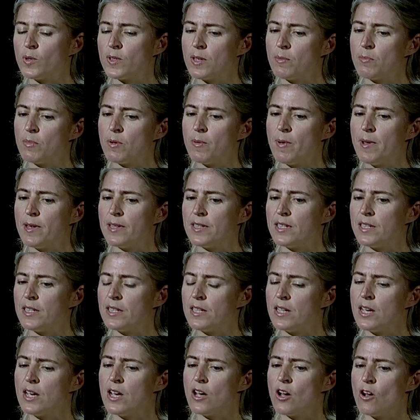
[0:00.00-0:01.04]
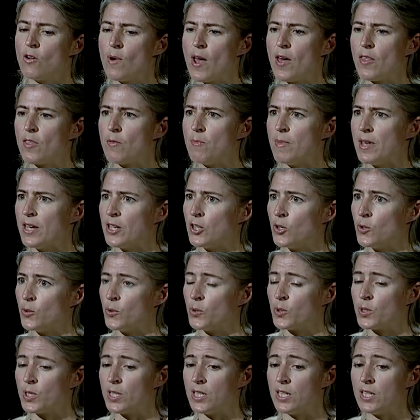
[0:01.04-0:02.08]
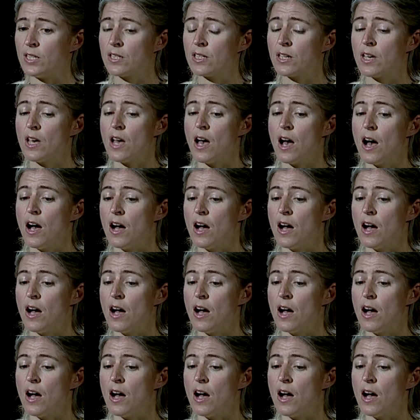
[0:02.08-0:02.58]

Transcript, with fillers: was implemented around the mid-noughties.